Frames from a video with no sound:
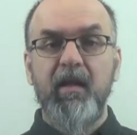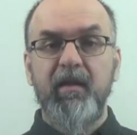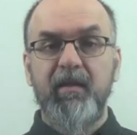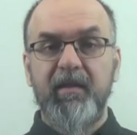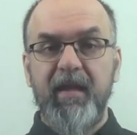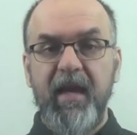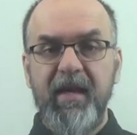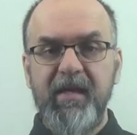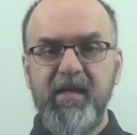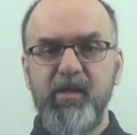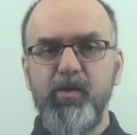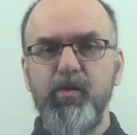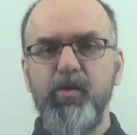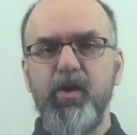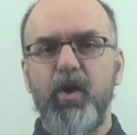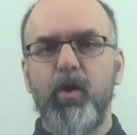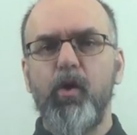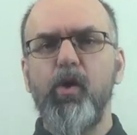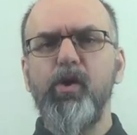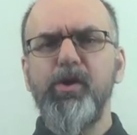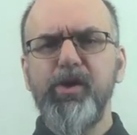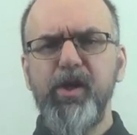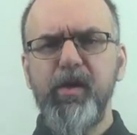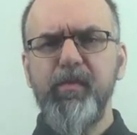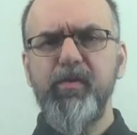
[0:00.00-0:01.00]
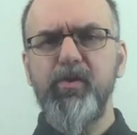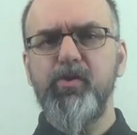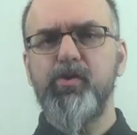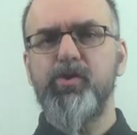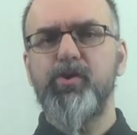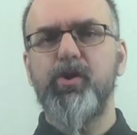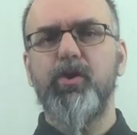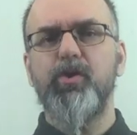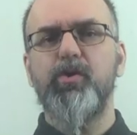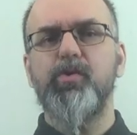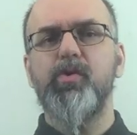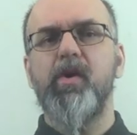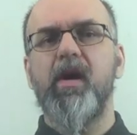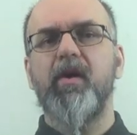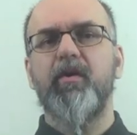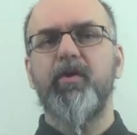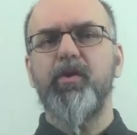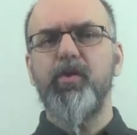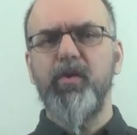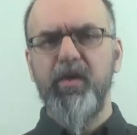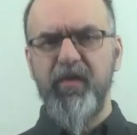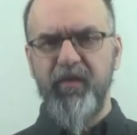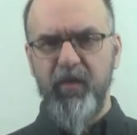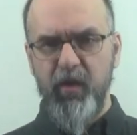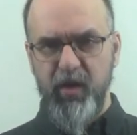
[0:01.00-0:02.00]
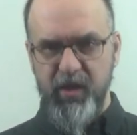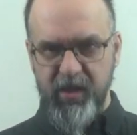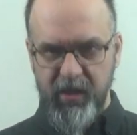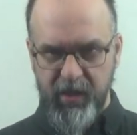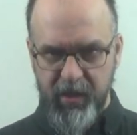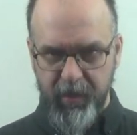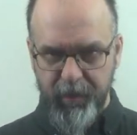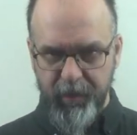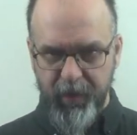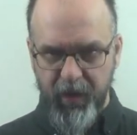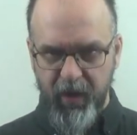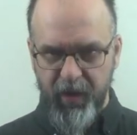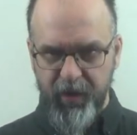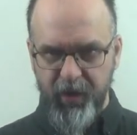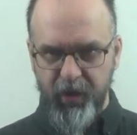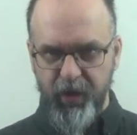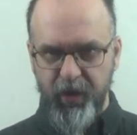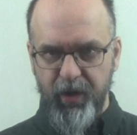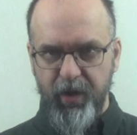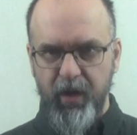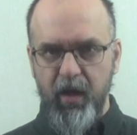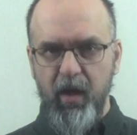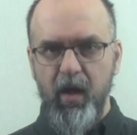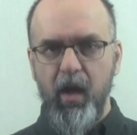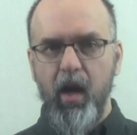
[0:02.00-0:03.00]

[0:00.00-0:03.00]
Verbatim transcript: Thanks to the contribution to our university partner,